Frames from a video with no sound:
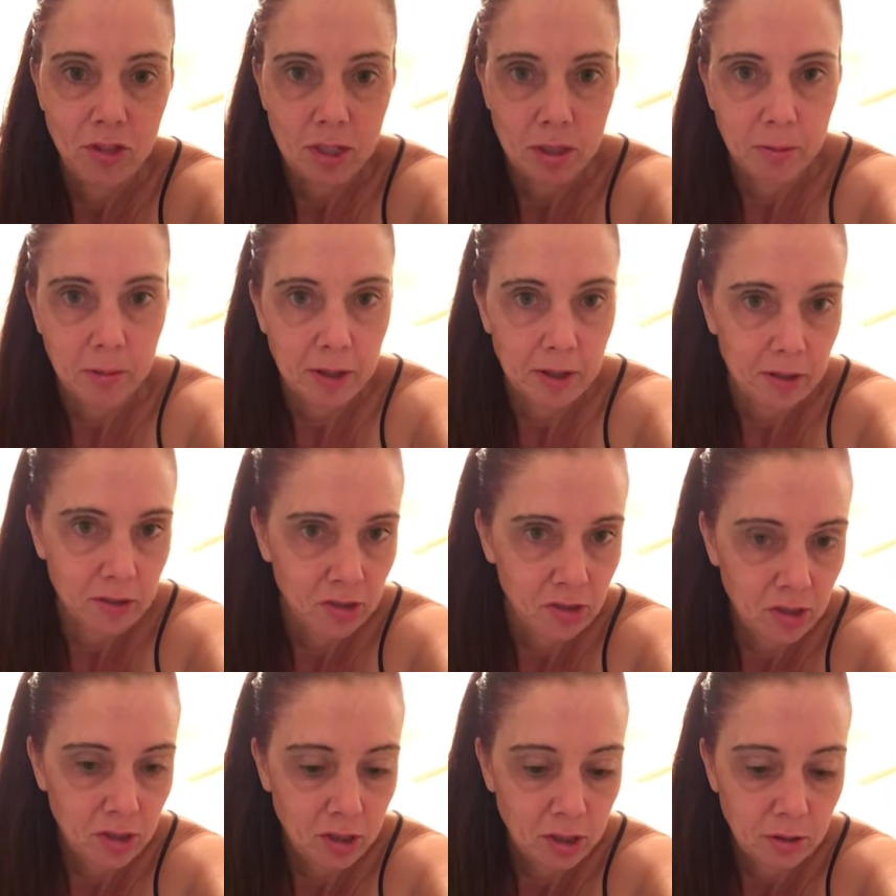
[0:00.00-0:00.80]
You can wear
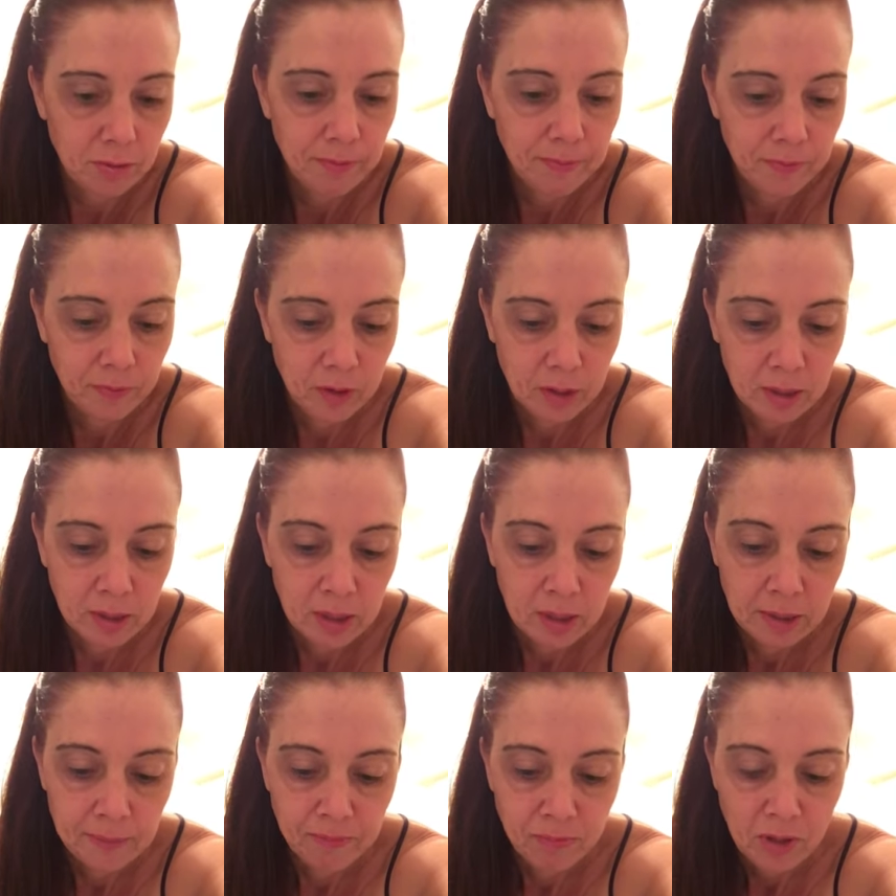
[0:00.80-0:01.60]
those too
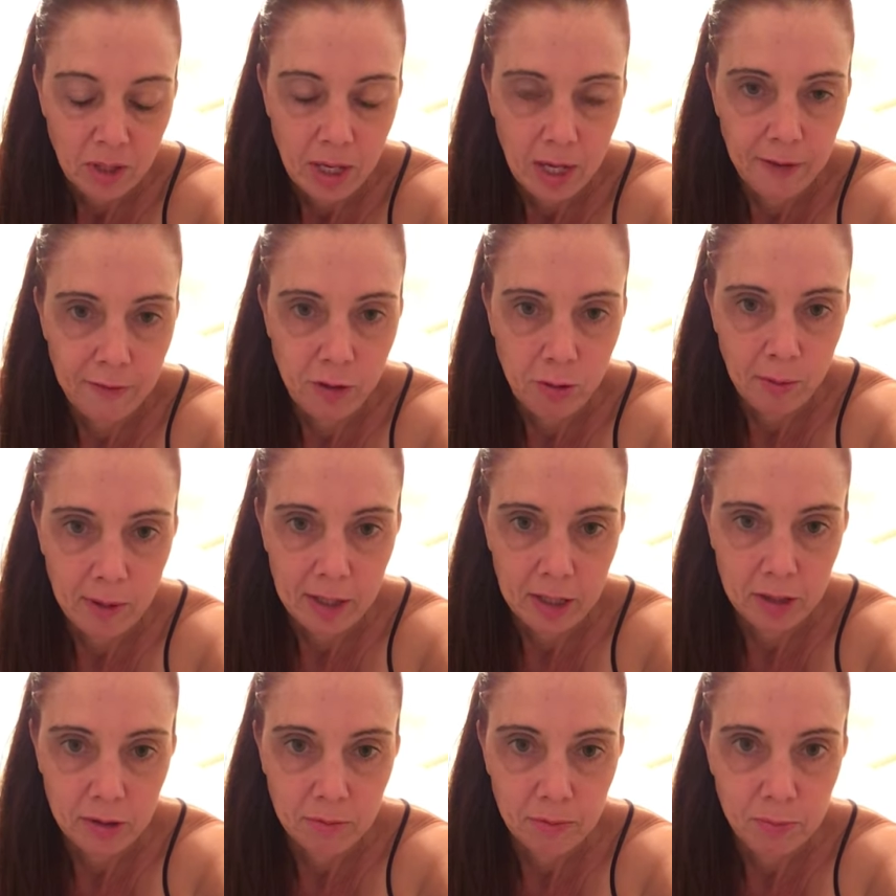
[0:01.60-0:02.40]
if you
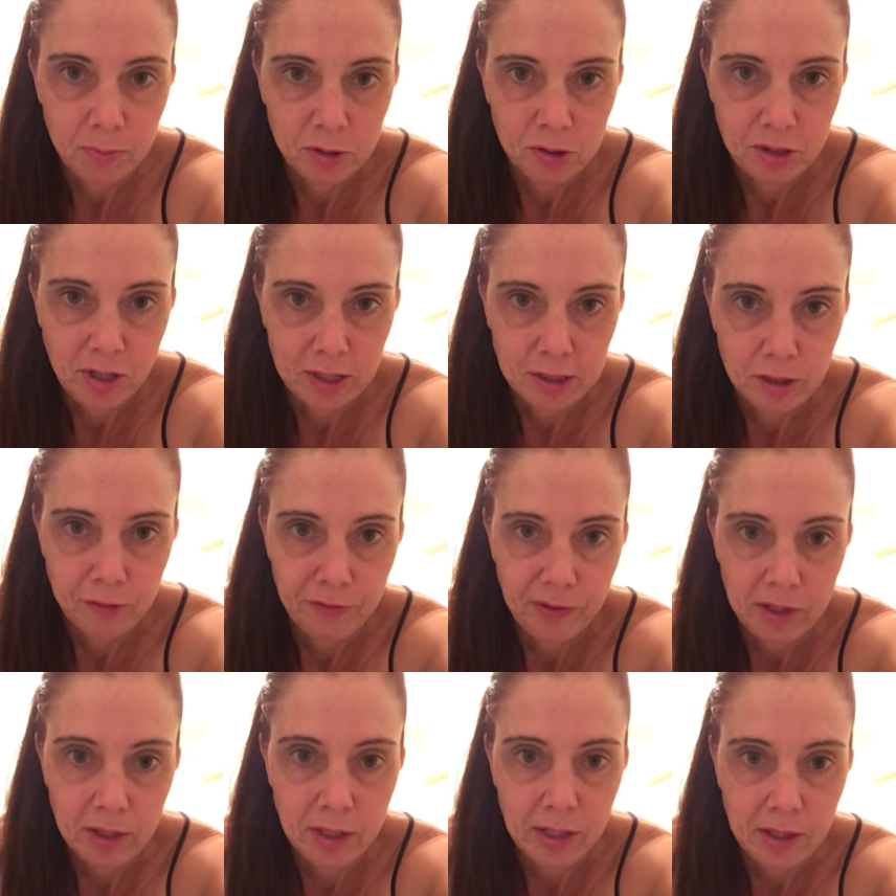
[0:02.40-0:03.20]
want to protect your
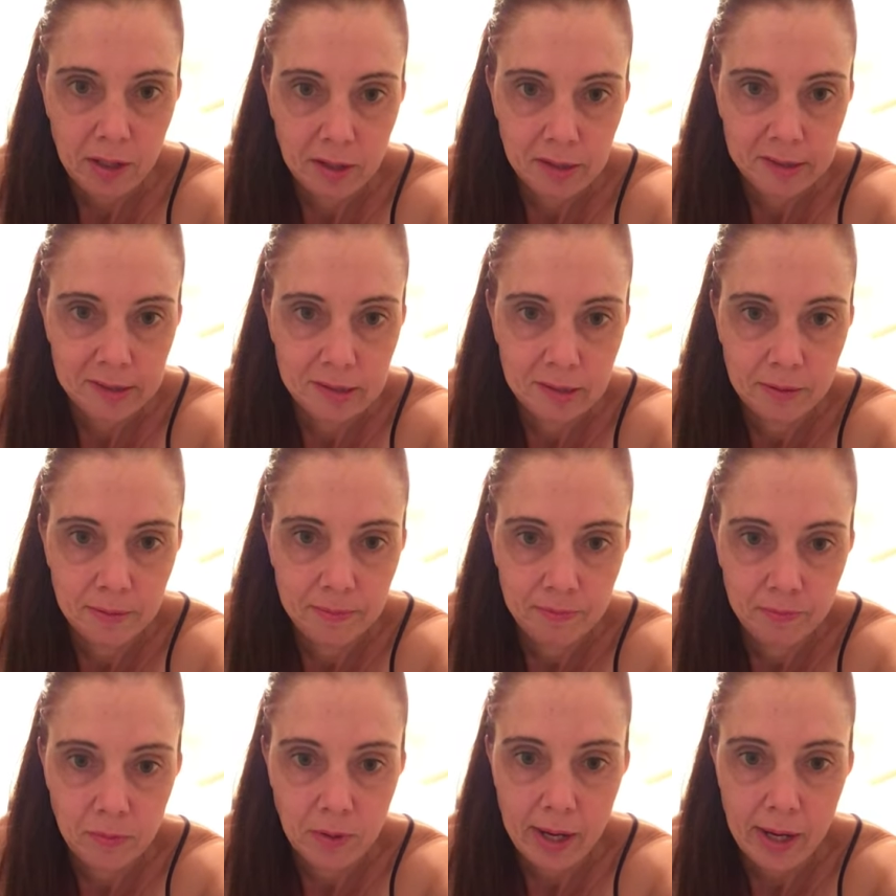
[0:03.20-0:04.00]
fingernails.
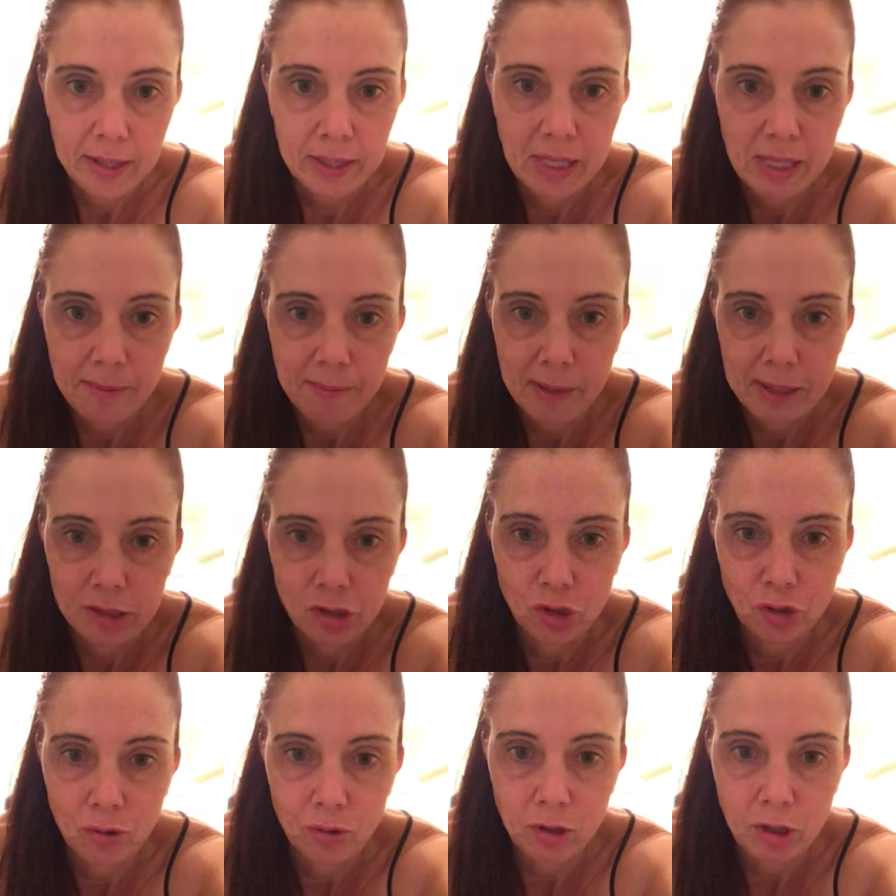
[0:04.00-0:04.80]
I keep mine
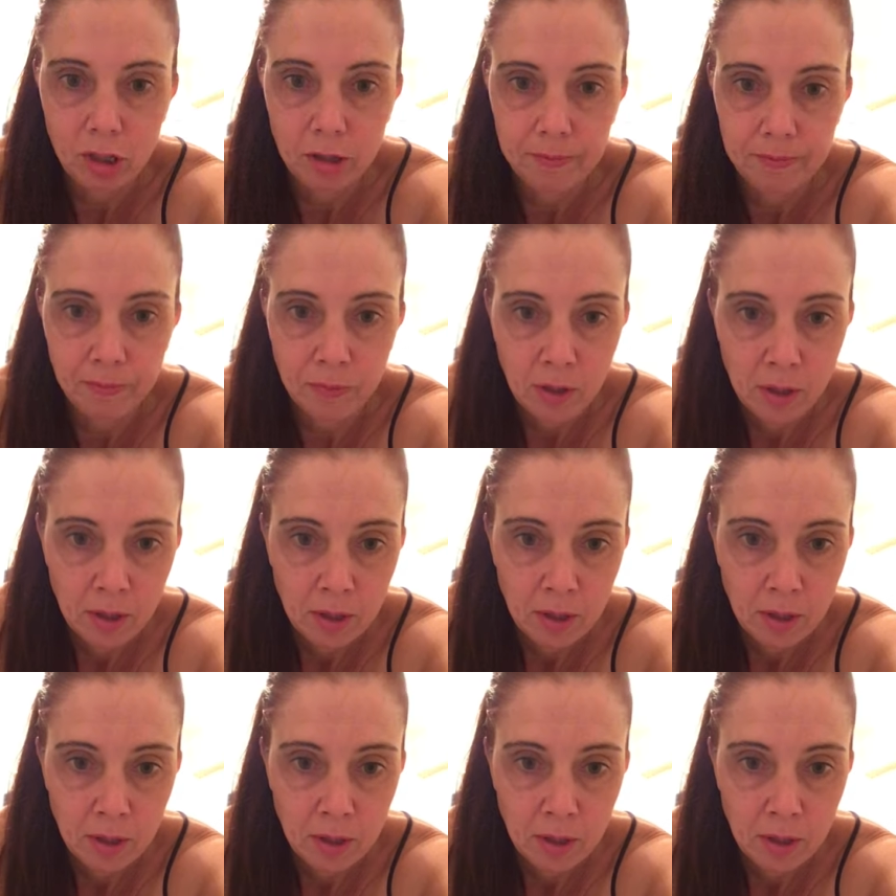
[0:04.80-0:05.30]
short.